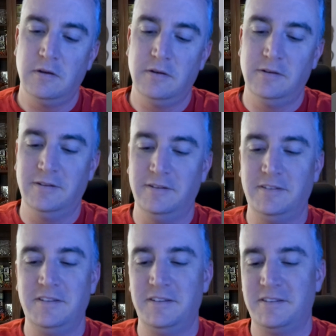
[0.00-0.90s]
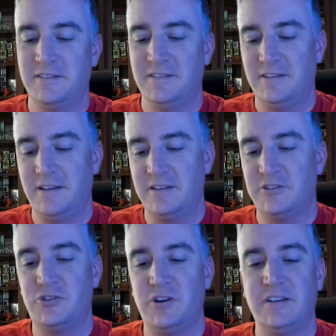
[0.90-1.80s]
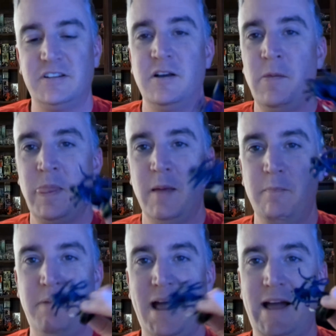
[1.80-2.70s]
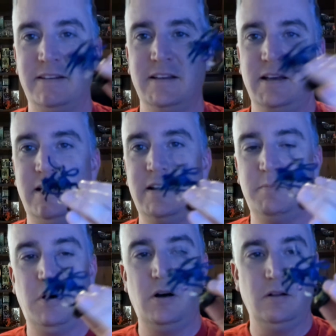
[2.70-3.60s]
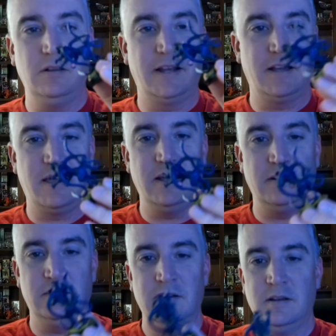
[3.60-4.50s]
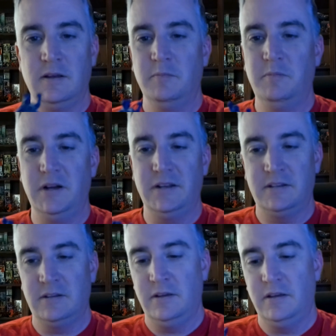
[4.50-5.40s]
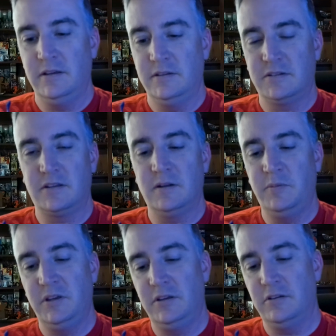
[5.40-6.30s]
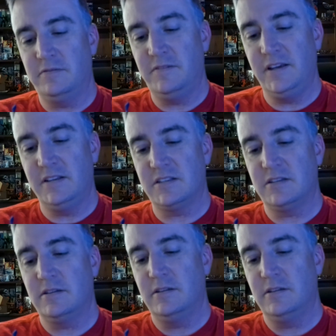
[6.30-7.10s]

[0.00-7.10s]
I think it's trying to bat at a ball like a kitten, but it's going to be your face.